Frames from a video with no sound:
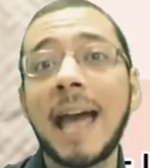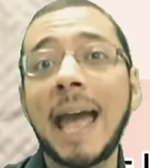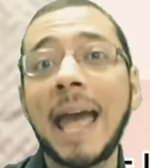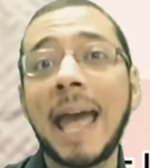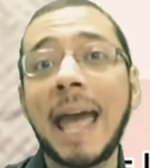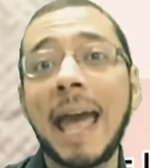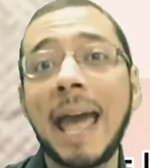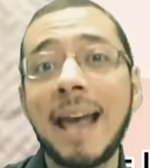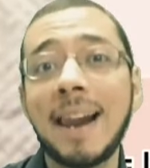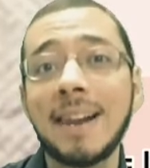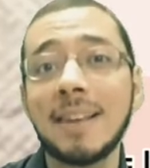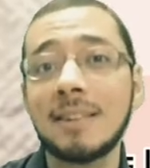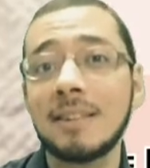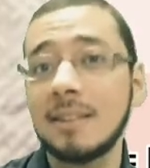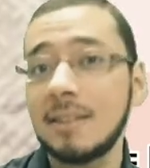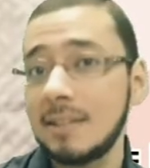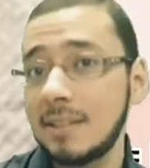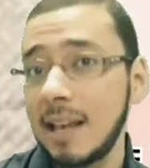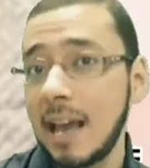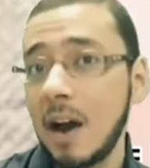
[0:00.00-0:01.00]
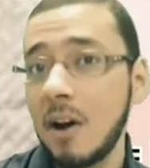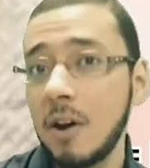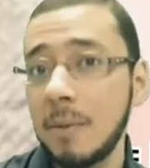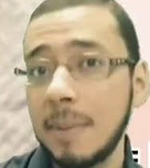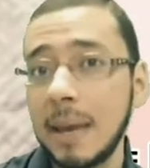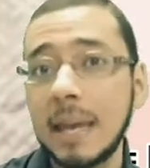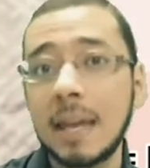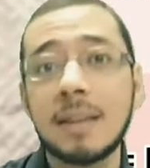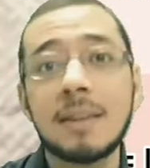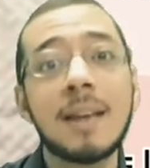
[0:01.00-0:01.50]
Khalid. See how I
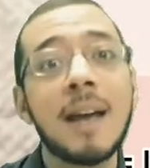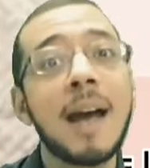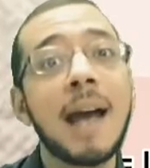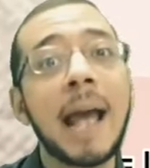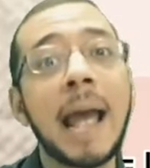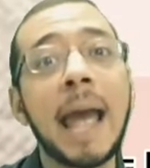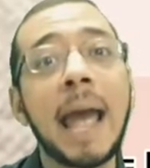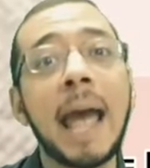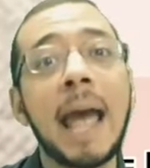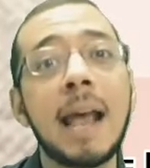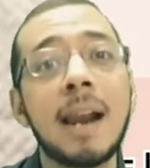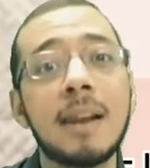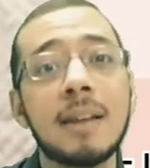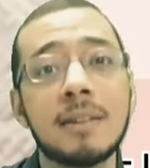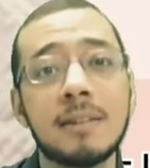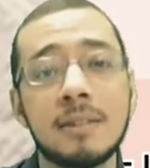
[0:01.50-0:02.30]
make it? Khalid.